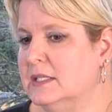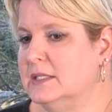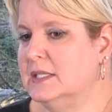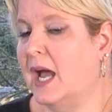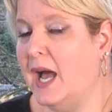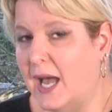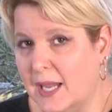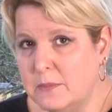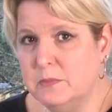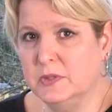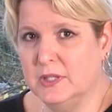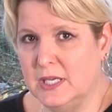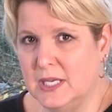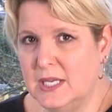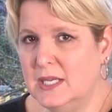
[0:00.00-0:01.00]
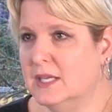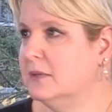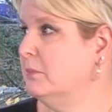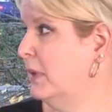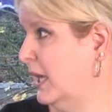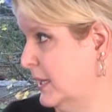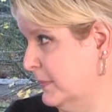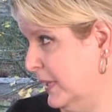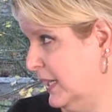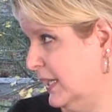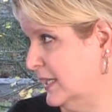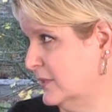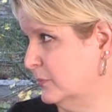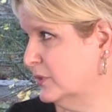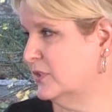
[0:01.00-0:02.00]
Timely, in my
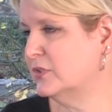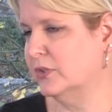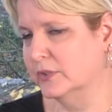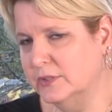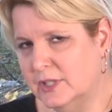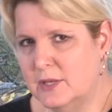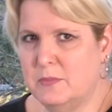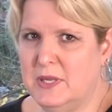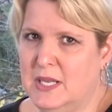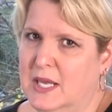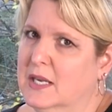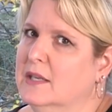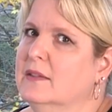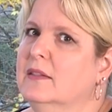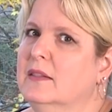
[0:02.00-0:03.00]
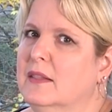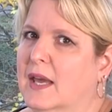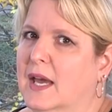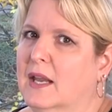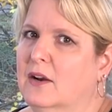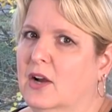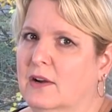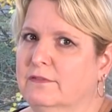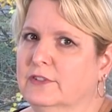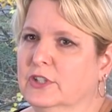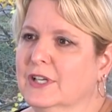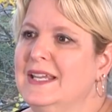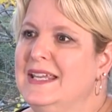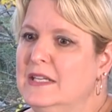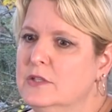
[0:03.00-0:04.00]
mind, would certainly be getting that
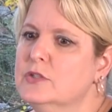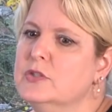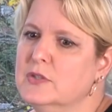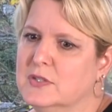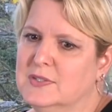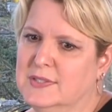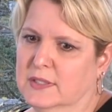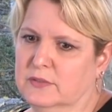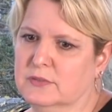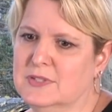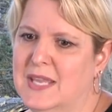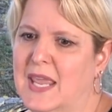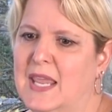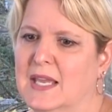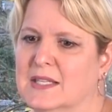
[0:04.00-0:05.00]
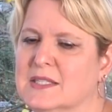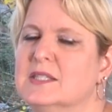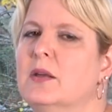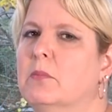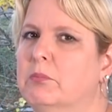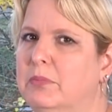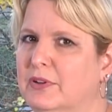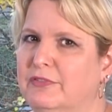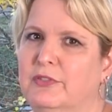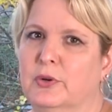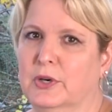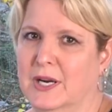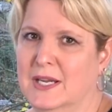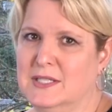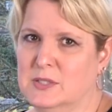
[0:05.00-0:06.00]
offer into the seller's hands
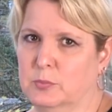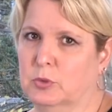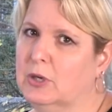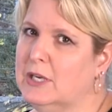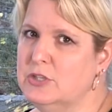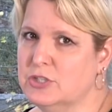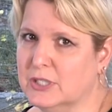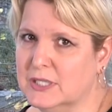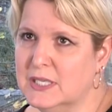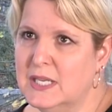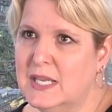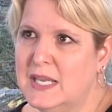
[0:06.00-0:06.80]
before expiration.